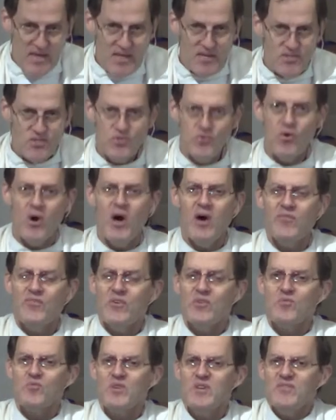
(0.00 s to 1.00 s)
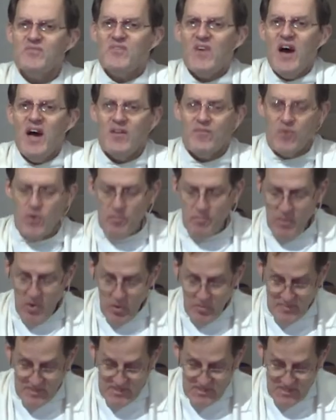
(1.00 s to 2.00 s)
Too often, revival
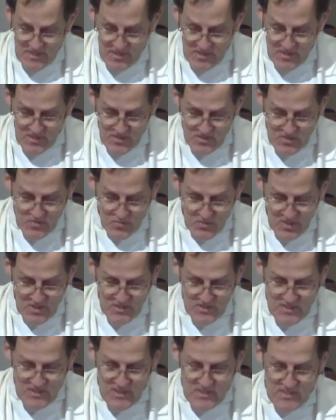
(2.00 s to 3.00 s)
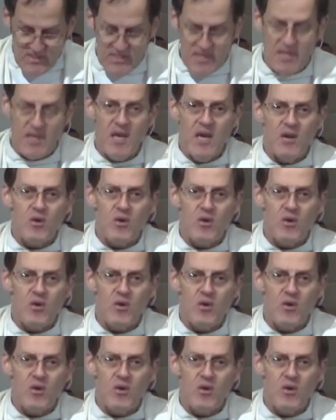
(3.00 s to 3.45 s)
pulpiteers will insist that